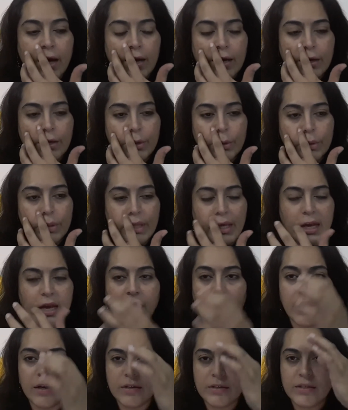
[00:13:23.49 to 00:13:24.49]
They
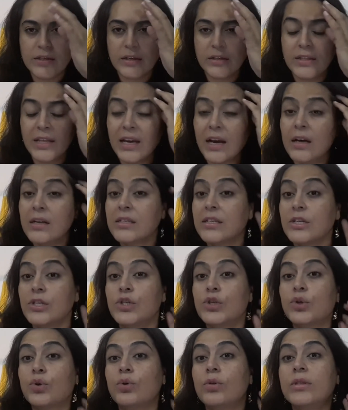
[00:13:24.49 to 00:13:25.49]
can't
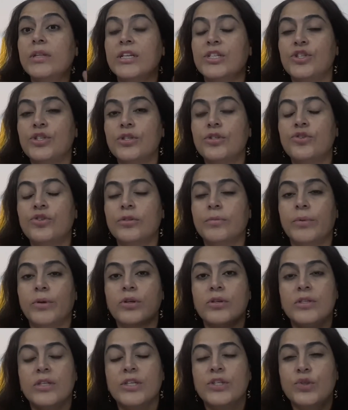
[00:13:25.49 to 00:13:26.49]
control their children
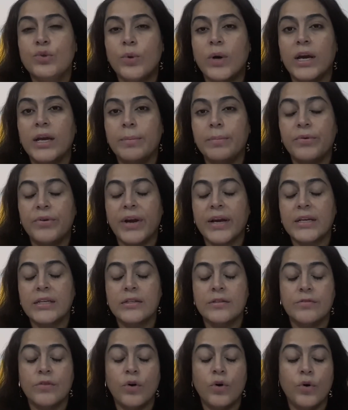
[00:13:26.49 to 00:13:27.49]
because they're so
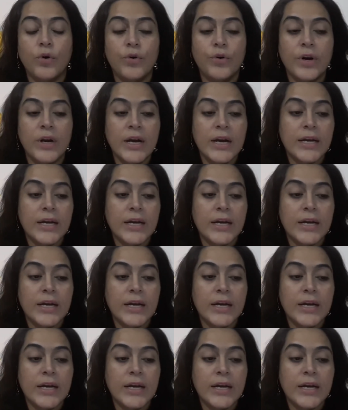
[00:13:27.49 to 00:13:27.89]
hyperactive, or